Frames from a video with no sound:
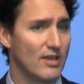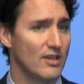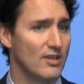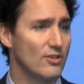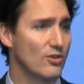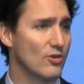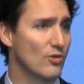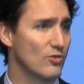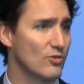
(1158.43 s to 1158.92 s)
et
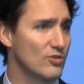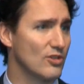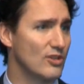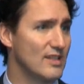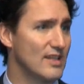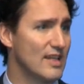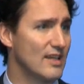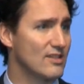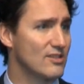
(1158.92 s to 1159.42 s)
de
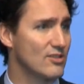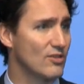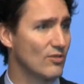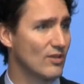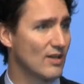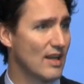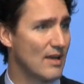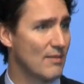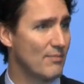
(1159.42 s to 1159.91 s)

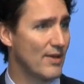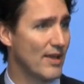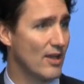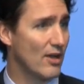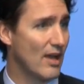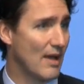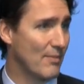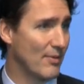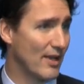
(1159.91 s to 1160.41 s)
consolidation de la
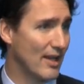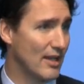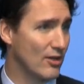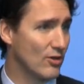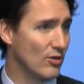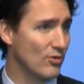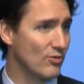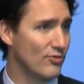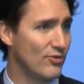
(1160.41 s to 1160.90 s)
paix après les
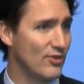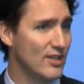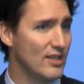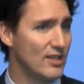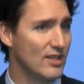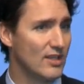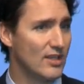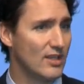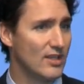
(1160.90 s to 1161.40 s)

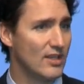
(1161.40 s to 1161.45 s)
conflits